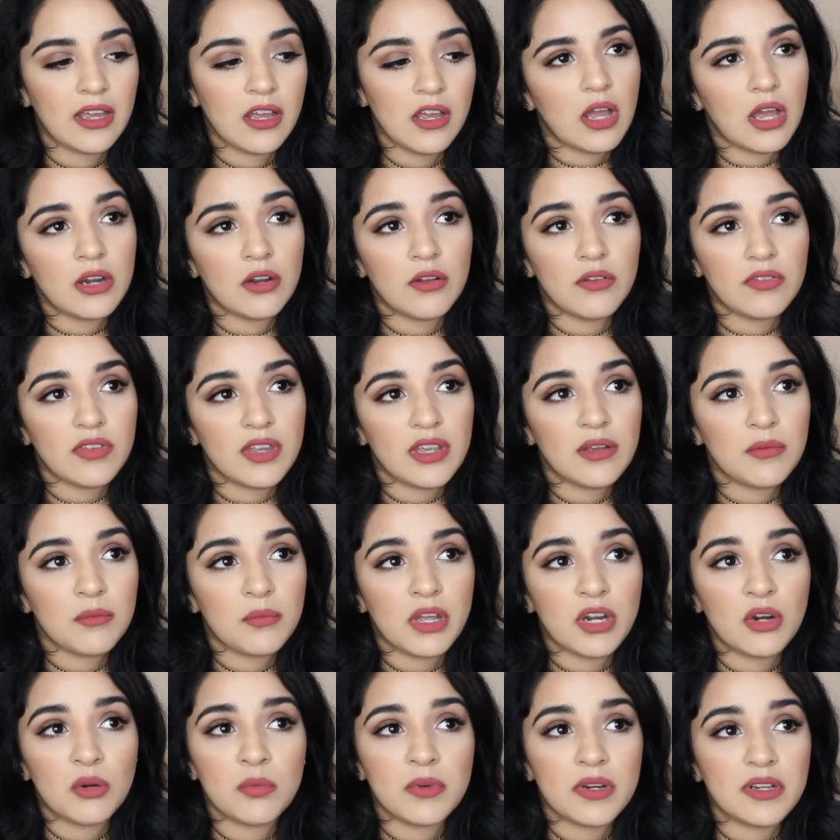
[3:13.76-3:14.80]
I don't think
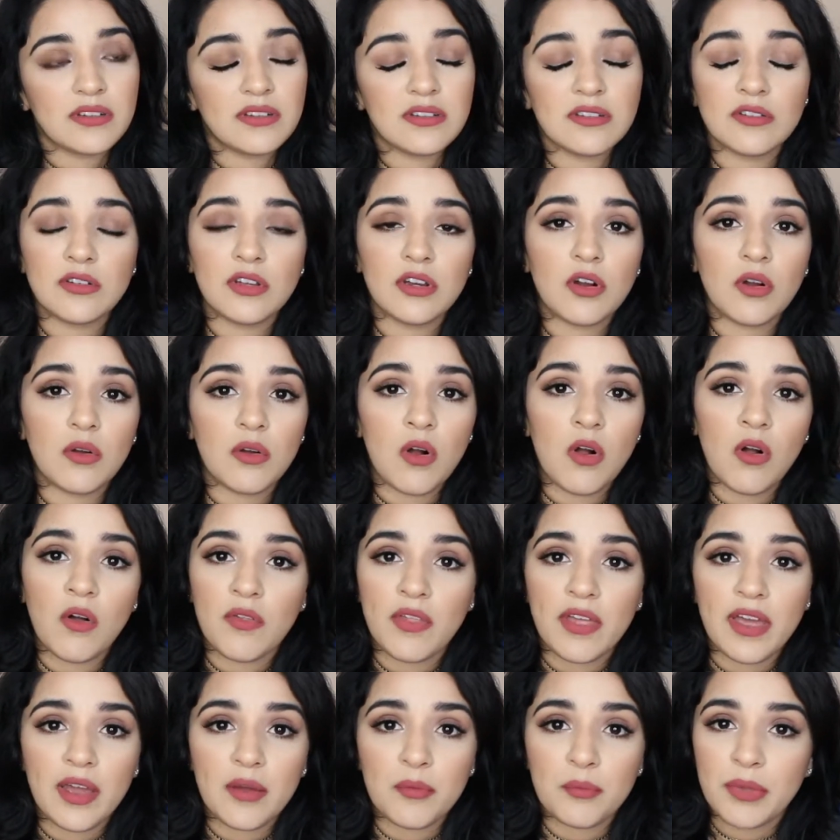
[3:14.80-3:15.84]
metal braces look all
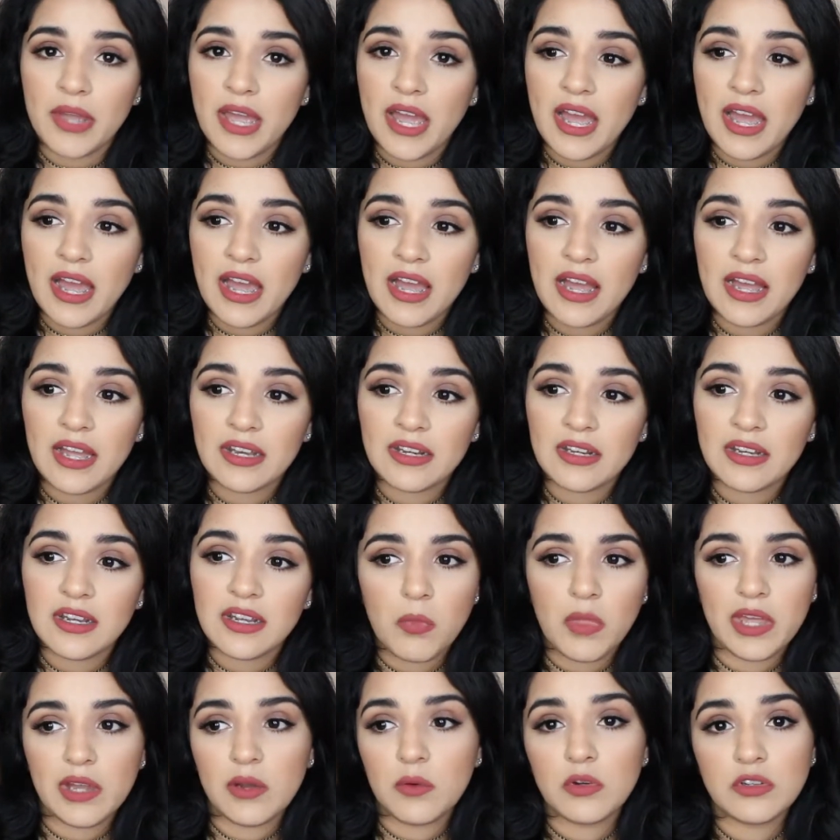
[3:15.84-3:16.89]
that bad,
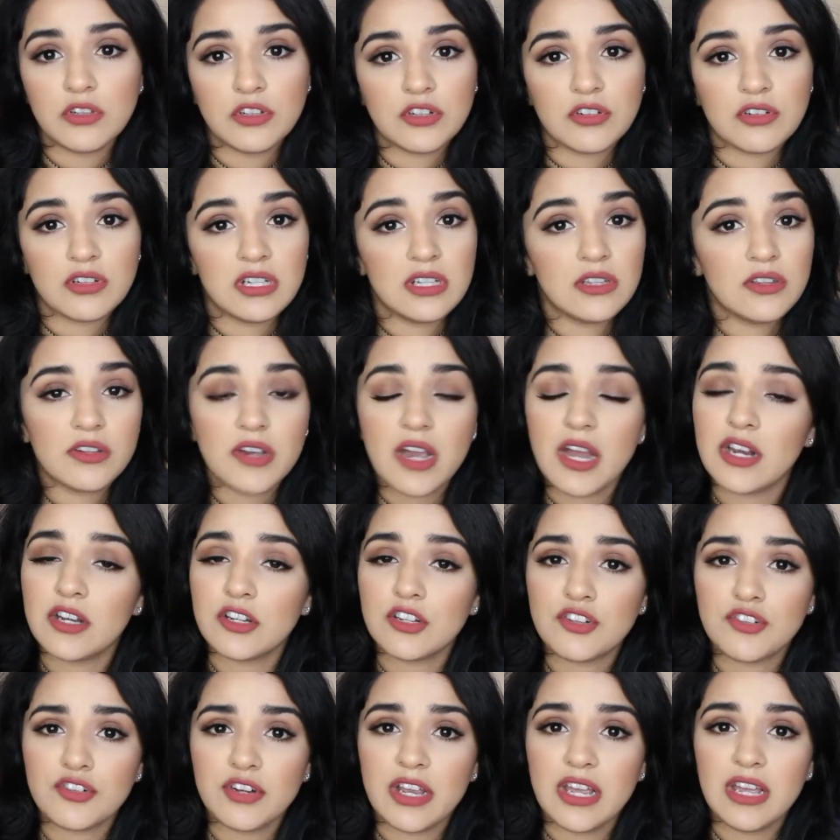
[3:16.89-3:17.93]
once your teeth are kind of
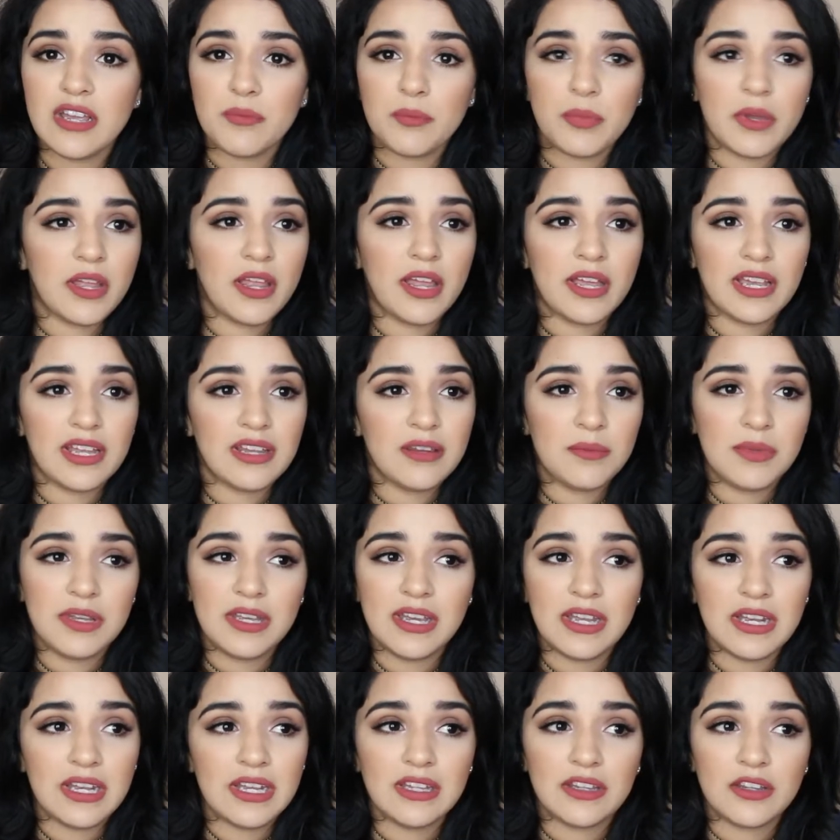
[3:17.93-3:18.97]
straight, but in the
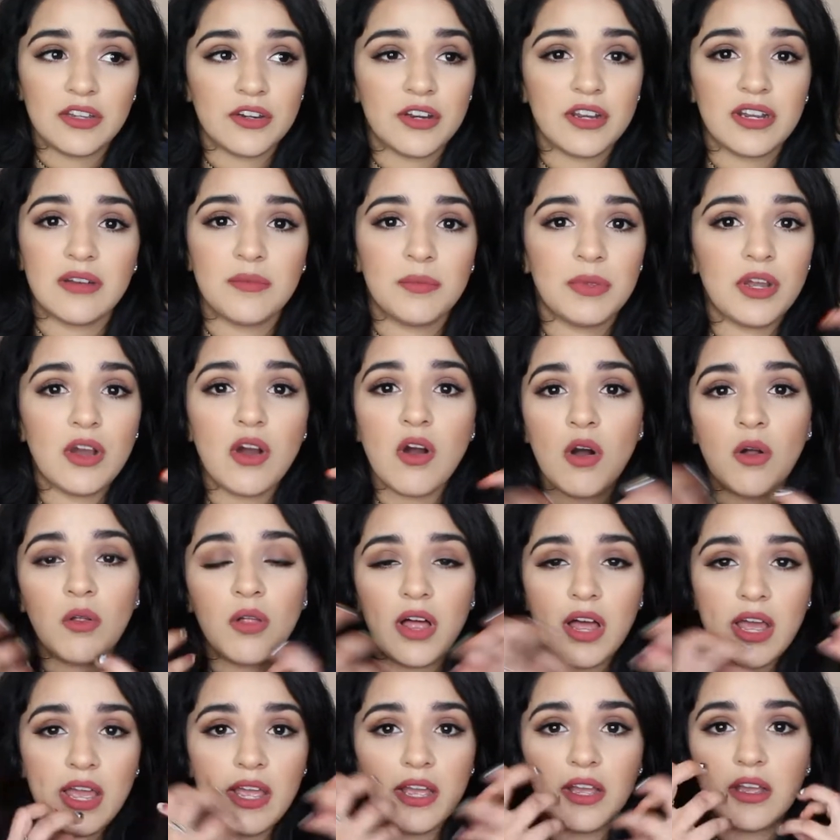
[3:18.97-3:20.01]
beginning, they're going to be all
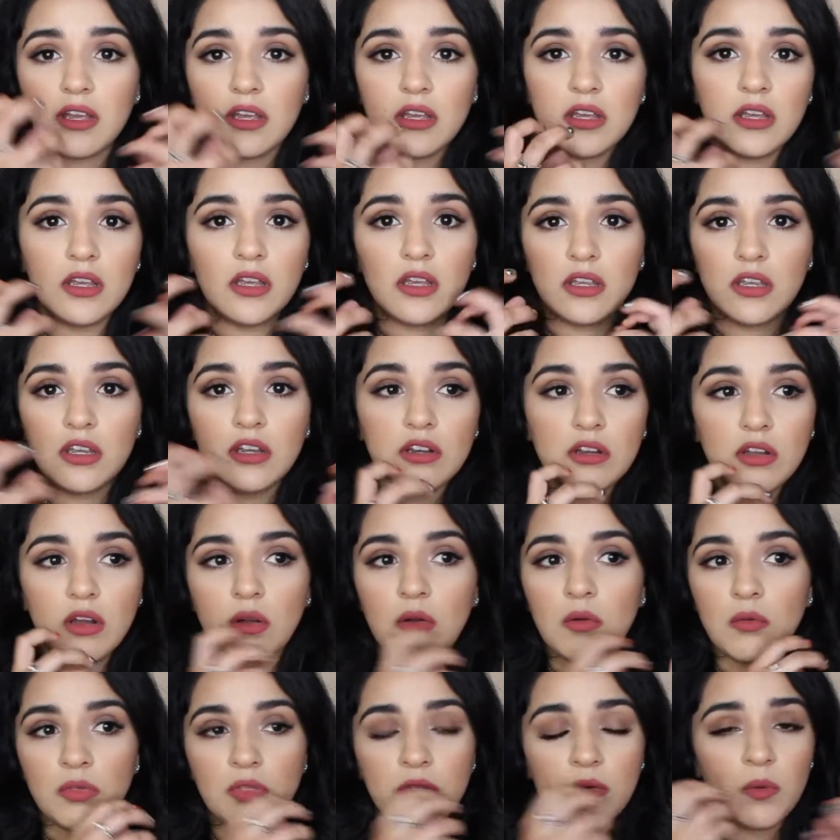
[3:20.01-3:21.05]

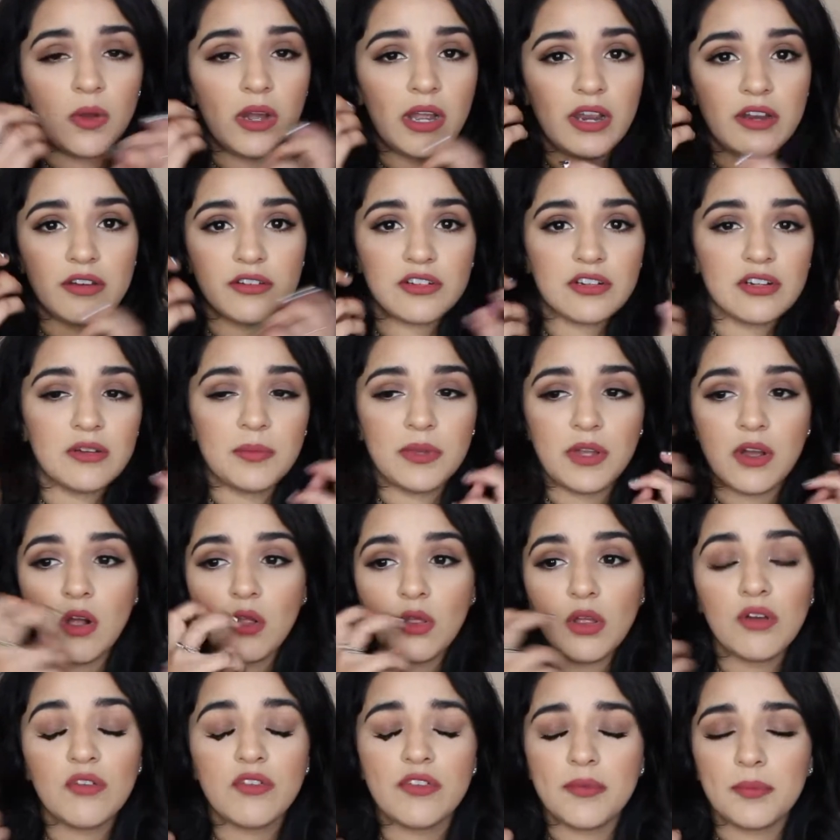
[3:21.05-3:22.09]
the wires are going to be
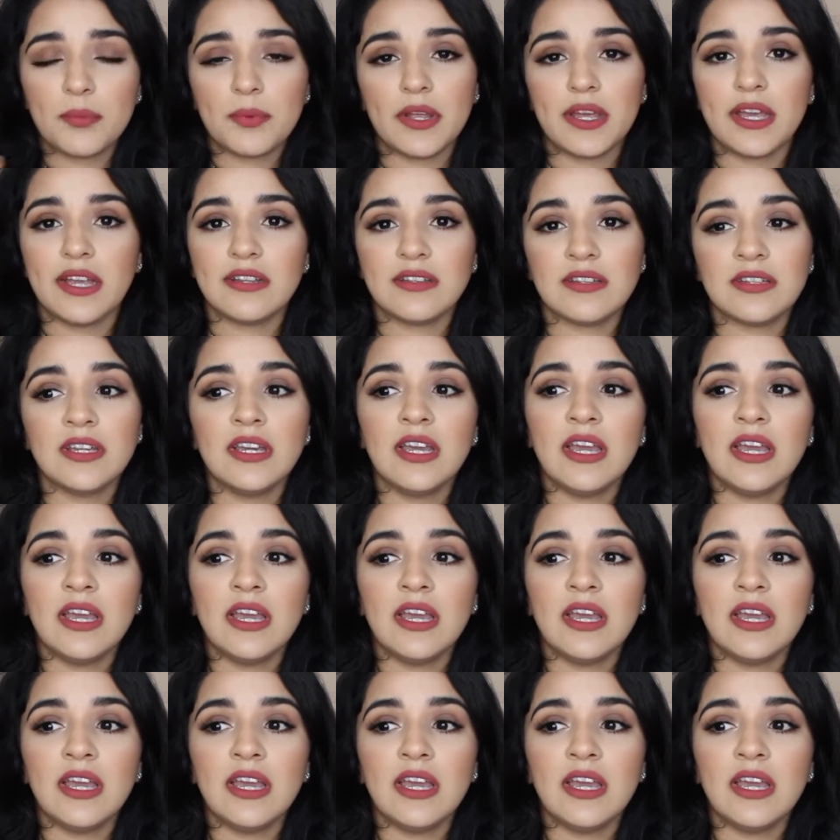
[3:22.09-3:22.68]
all over the place.